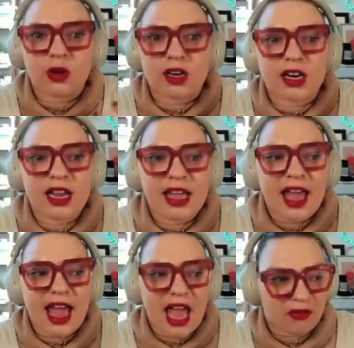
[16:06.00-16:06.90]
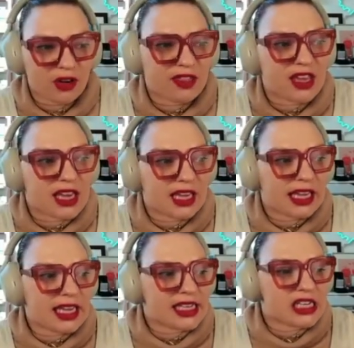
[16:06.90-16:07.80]
where everything
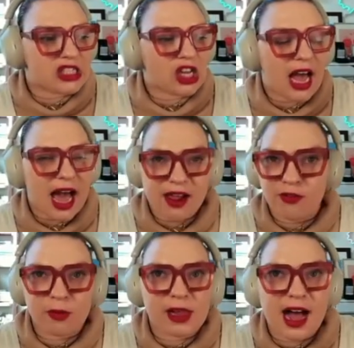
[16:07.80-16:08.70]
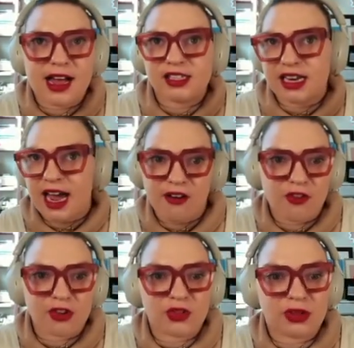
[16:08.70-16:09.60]
is at full blast, at
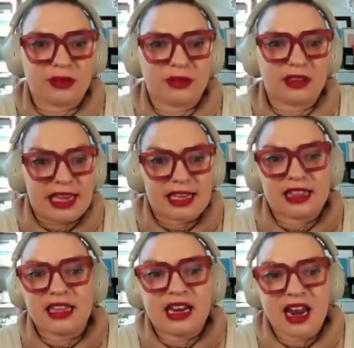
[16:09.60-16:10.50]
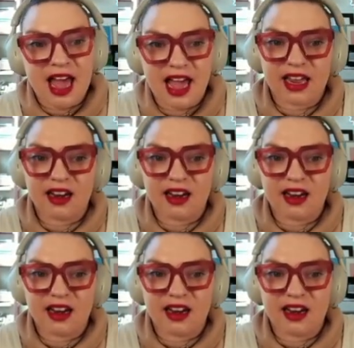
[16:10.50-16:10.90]
full length, at